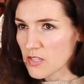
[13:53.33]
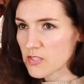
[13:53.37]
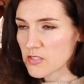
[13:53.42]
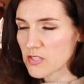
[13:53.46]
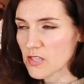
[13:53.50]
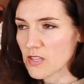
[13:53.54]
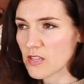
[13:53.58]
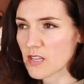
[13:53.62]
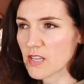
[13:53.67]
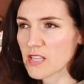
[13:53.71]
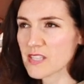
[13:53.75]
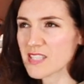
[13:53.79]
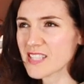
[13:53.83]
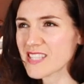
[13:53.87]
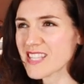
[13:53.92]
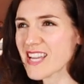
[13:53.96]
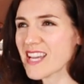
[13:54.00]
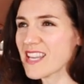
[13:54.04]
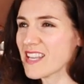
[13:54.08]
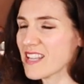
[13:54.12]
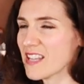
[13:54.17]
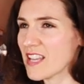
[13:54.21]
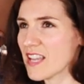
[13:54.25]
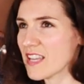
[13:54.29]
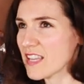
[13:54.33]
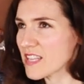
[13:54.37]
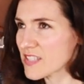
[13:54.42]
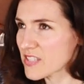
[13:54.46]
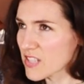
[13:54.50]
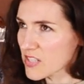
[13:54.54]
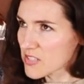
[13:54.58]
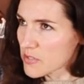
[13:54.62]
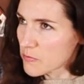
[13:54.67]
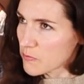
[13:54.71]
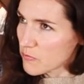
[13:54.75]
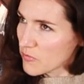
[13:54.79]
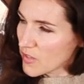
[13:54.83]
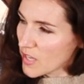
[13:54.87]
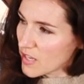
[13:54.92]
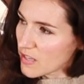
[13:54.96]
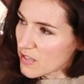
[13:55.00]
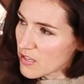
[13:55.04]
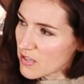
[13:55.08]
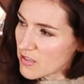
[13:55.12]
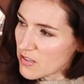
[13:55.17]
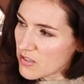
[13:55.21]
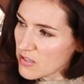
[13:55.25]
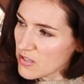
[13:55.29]
to, cause it's kind of like, it's got some like,
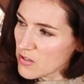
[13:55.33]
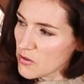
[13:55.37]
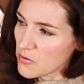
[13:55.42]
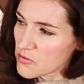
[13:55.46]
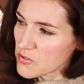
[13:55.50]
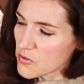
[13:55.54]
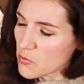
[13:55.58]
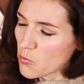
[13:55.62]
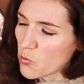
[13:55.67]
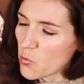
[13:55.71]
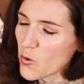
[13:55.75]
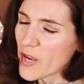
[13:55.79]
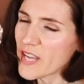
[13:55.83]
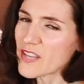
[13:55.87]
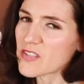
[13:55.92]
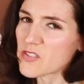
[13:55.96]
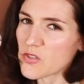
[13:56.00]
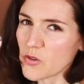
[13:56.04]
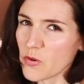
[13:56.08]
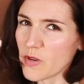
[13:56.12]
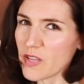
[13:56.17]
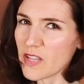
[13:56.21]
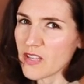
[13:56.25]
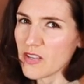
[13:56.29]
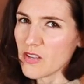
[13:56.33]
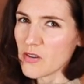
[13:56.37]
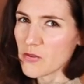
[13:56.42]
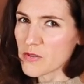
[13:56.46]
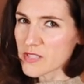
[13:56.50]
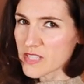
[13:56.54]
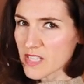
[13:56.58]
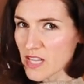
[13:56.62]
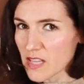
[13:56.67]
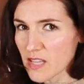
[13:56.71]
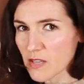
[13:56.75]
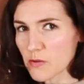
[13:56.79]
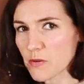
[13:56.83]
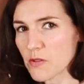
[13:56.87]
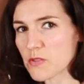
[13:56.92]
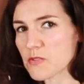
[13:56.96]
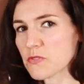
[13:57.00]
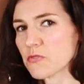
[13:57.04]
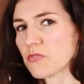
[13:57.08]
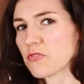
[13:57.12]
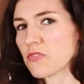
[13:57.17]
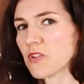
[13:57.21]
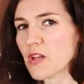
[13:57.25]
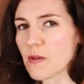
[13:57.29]
you know, some weight to it. You know, it's not like one of
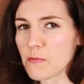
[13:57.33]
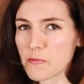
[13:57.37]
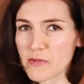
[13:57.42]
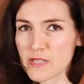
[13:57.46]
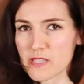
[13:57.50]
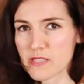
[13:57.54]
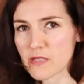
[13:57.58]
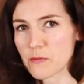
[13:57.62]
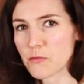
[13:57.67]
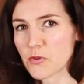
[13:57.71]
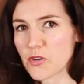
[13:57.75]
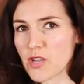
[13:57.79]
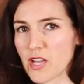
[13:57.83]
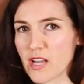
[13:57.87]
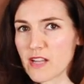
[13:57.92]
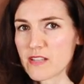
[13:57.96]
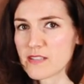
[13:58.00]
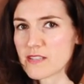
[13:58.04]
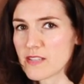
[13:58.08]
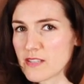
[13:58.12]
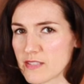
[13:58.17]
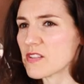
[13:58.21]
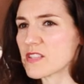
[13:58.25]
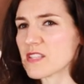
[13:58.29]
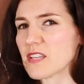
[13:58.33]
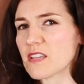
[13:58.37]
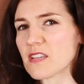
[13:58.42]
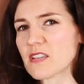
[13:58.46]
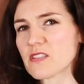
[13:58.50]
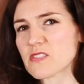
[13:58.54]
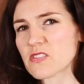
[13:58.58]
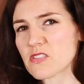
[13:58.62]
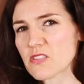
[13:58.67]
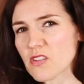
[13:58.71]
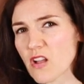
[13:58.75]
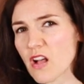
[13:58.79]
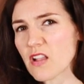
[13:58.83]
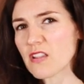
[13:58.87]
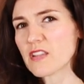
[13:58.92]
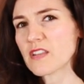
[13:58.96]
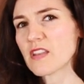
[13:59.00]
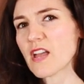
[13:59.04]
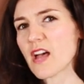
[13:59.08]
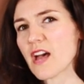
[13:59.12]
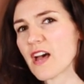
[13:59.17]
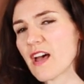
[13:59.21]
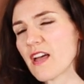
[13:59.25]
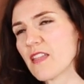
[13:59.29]
those floppy summer hats. It's like a solid
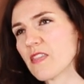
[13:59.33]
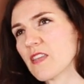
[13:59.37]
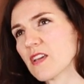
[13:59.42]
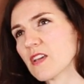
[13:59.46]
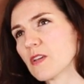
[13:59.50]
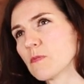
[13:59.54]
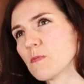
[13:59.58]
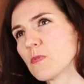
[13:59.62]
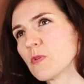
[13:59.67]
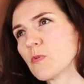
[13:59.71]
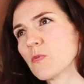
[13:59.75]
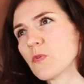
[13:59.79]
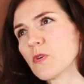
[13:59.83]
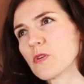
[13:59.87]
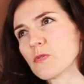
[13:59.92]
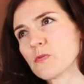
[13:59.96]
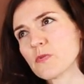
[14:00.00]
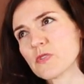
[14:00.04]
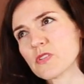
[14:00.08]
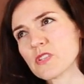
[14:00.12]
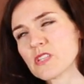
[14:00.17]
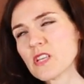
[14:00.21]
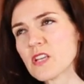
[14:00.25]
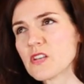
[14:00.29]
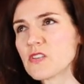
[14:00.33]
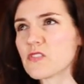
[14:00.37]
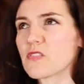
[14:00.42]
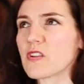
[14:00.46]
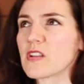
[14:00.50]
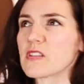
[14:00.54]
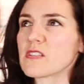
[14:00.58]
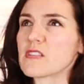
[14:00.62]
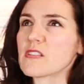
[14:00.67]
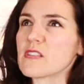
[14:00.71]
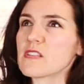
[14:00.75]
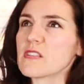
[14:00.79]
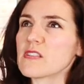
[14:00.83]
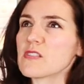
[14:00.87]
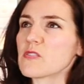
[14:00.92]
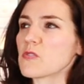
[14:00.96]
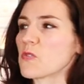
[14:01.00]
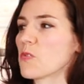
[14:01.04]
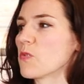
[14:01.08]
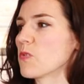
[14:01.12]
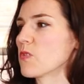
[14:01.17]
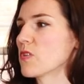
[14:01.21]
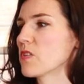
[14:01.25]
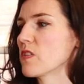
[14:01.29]
hat that can be worn with sundresses
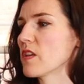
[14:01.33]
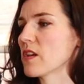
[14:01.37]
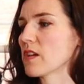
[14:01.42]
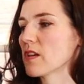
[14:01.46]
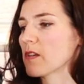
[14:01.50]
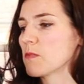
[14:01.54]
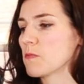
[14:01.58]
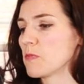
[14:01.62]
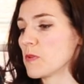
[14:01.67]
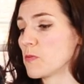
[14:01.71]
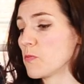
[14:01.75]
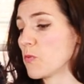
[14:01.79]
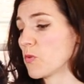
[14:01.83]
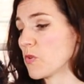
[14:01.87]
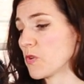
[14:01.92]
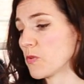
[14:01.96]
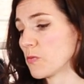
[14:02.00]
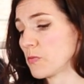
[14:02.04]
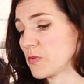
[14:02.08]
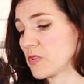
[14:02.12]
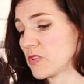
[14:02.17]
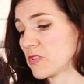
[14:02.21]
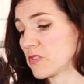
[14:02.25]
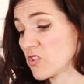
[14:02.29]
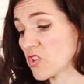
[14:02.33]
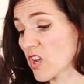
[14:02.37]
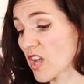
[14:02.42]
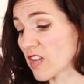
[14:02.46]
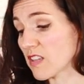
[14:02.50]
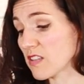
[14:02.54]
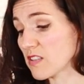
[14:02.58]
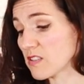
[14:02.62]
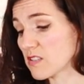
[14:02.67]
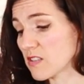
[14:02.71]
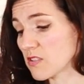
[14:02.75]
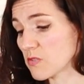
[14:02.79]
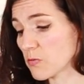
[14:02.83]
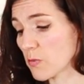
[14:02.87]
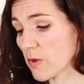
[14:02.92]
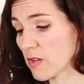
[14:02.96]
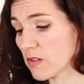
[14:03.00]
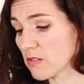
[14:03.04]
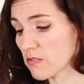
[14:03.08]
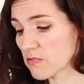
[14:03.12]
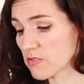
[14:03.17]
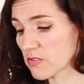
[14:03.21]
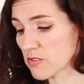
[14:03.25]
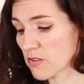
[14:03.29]
or that can be worn with jackets as well.